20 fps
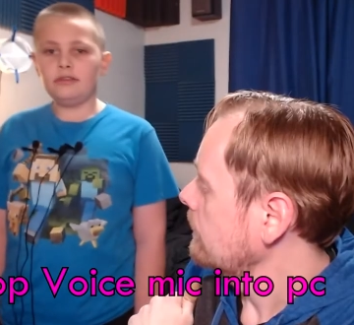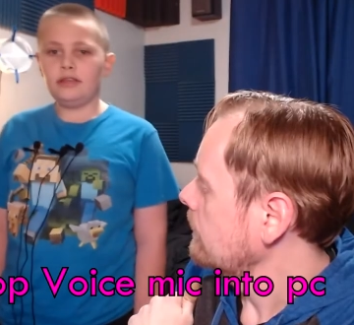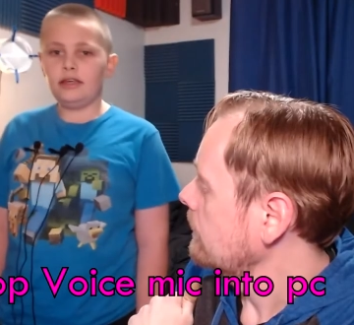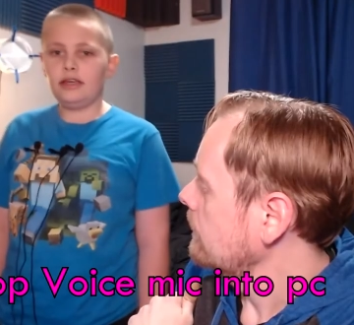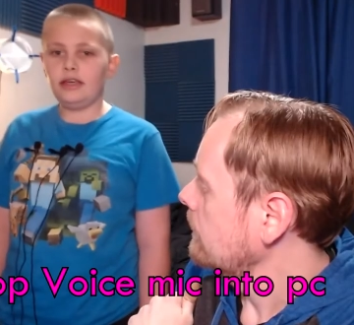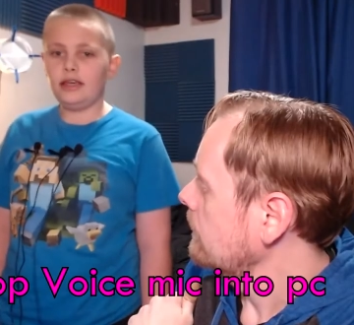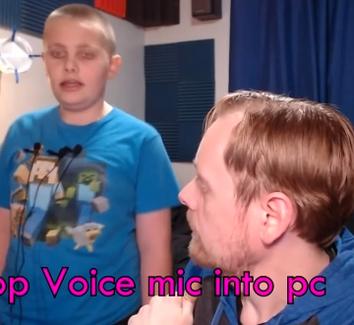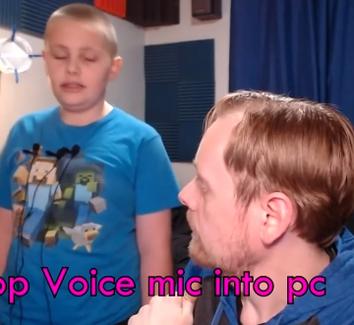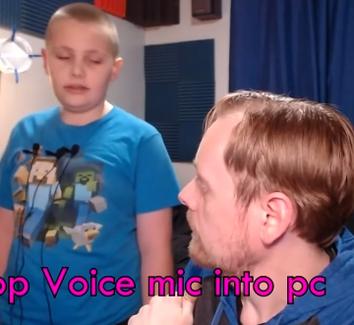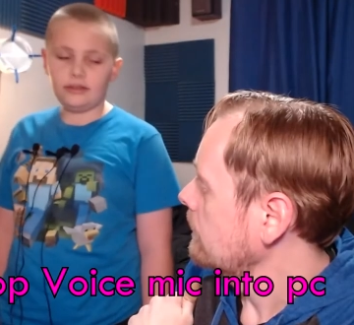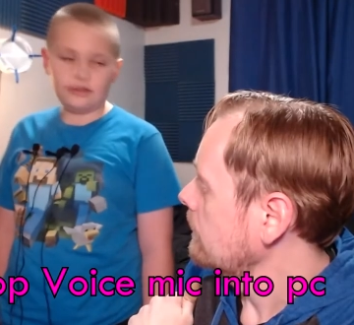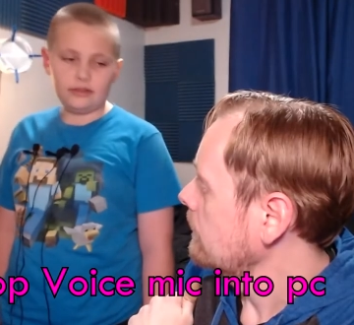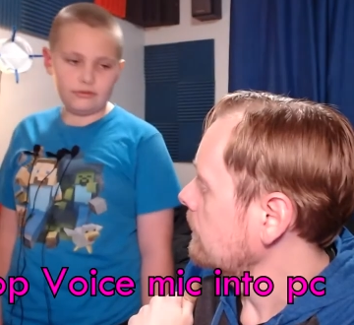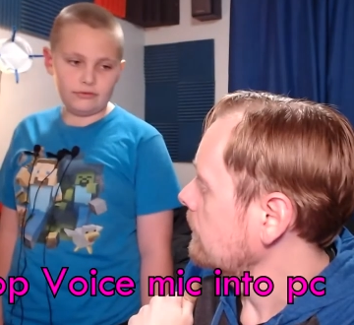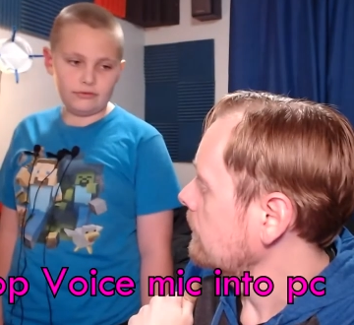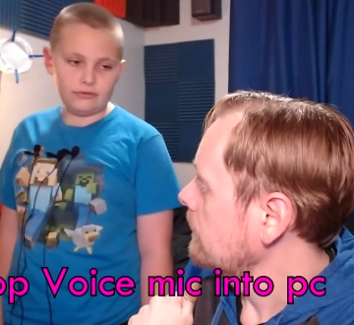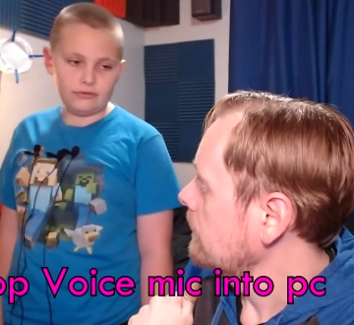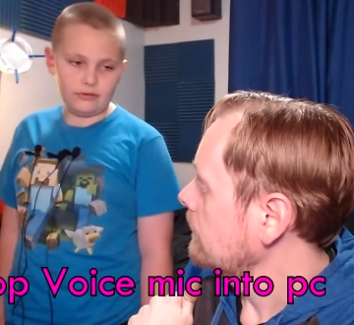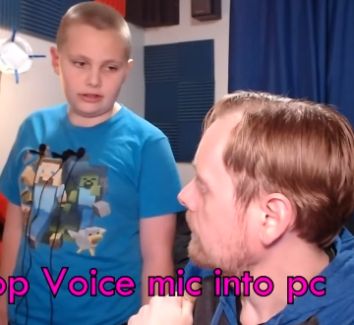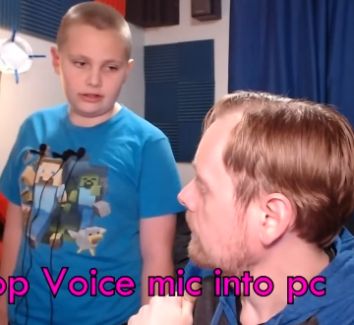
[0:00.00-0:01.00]
Speaker 1: And the
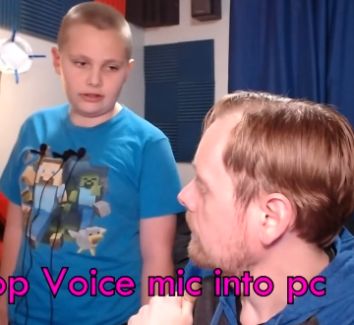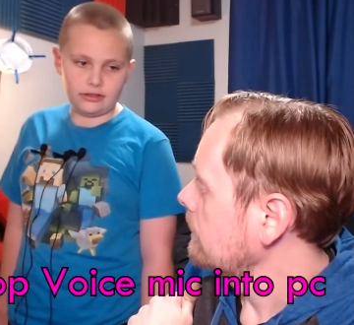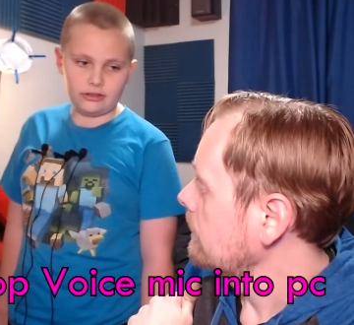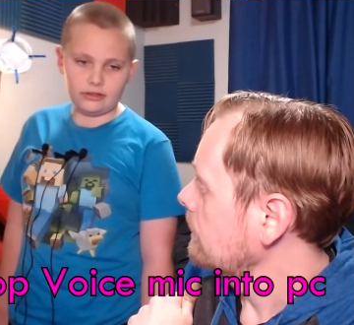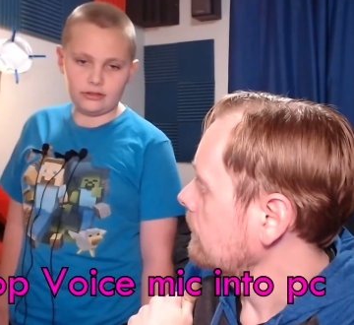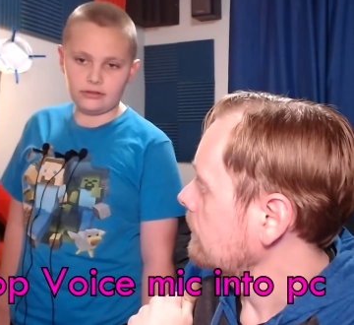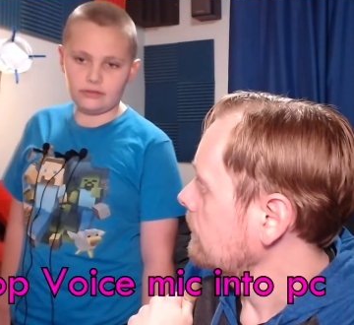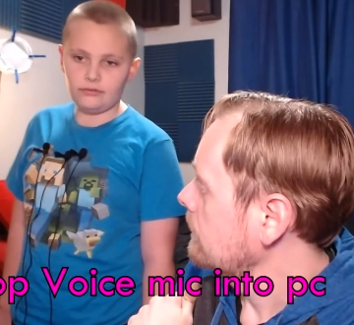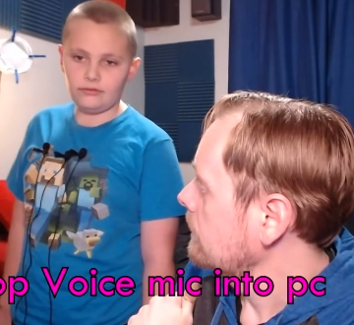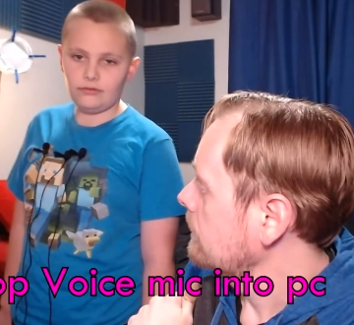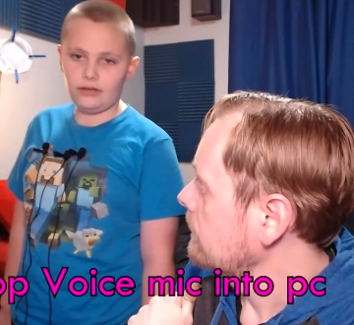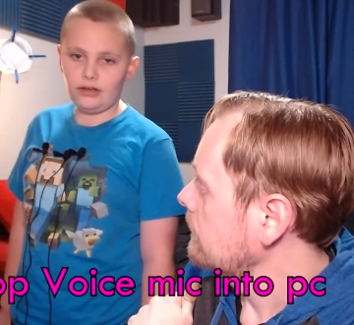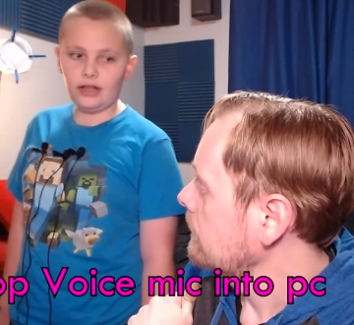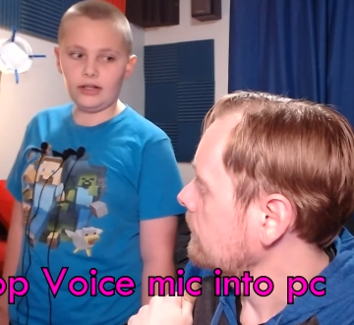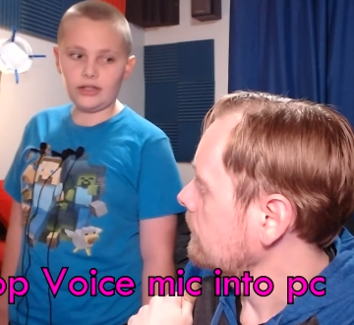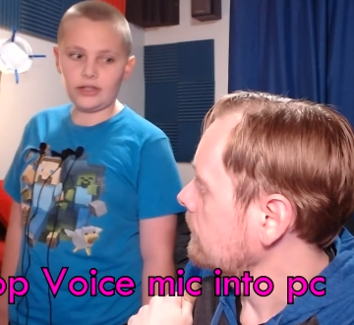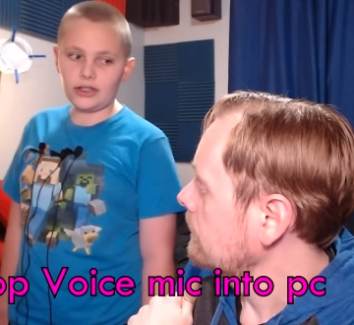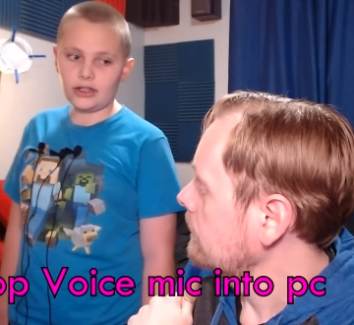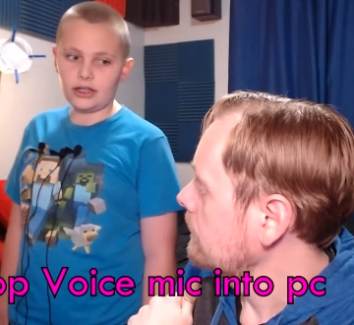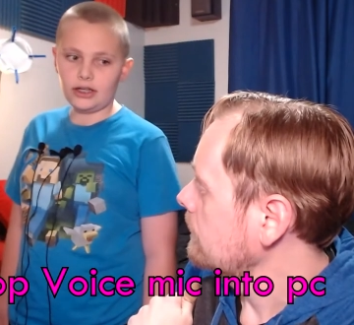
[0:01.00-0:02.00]
fox fell
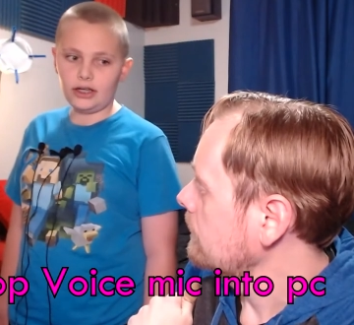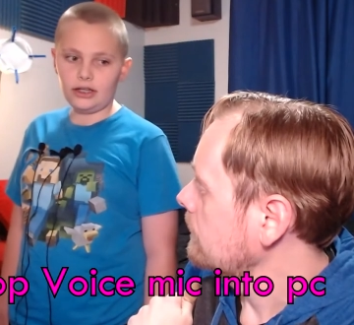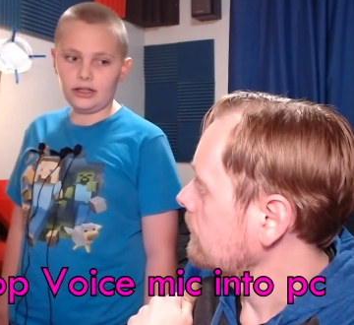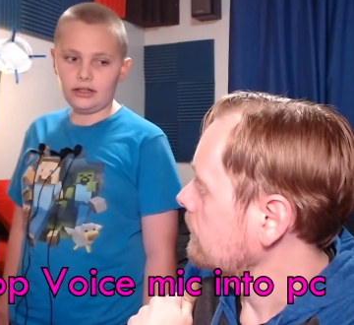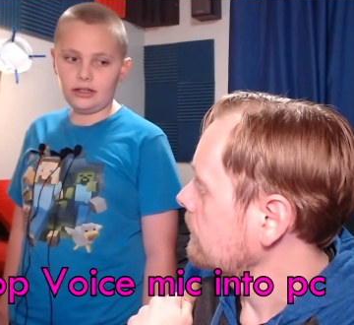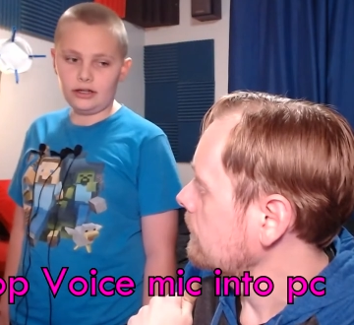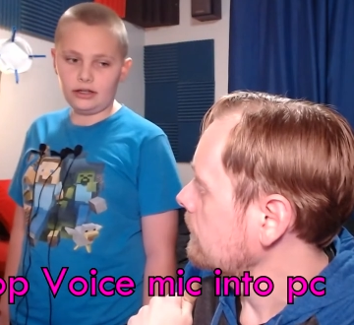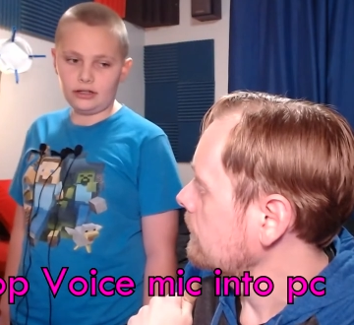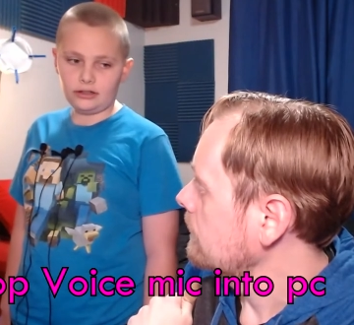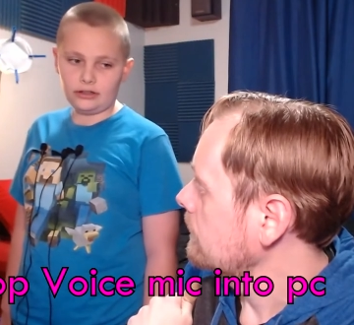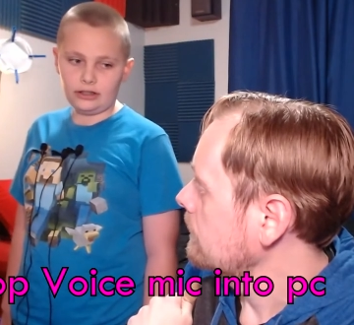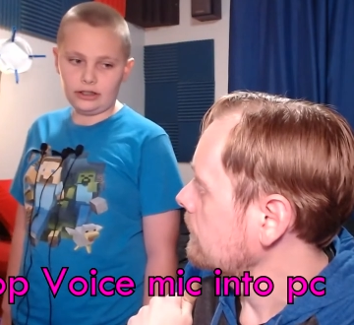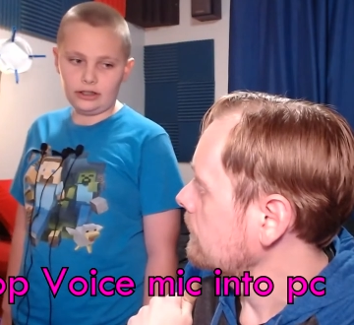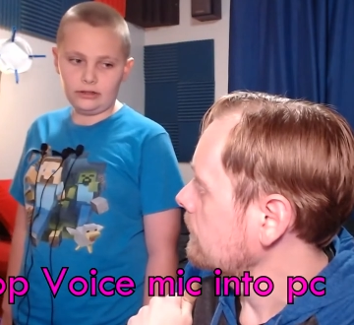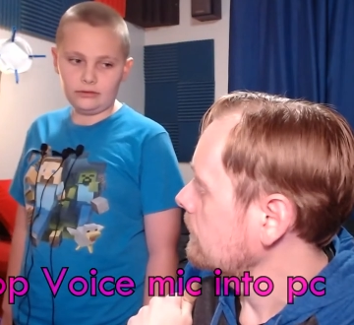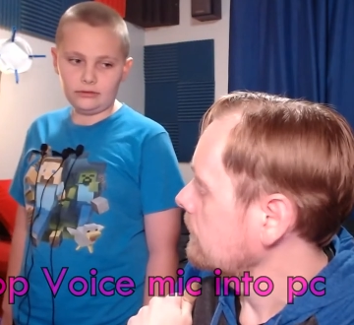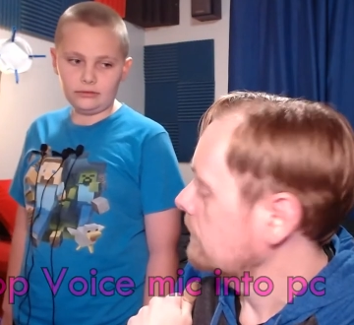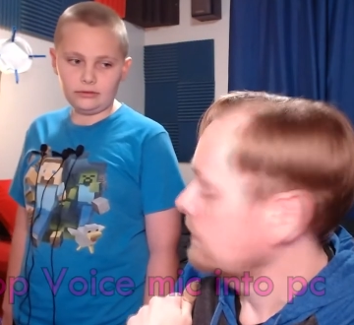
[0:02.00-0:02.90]
and got knocked out.